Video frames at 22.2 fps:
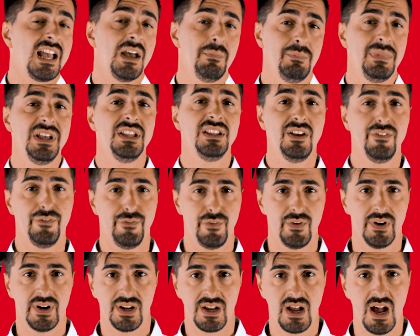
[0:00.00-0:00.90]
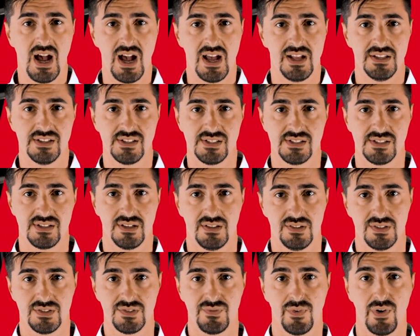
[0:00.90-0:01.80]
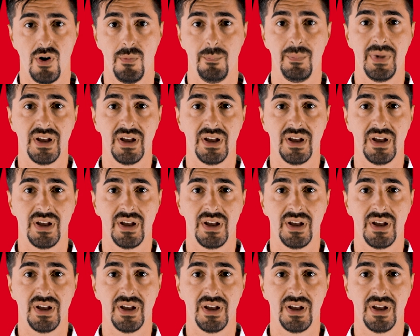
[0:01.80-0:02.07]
can be different kinds, from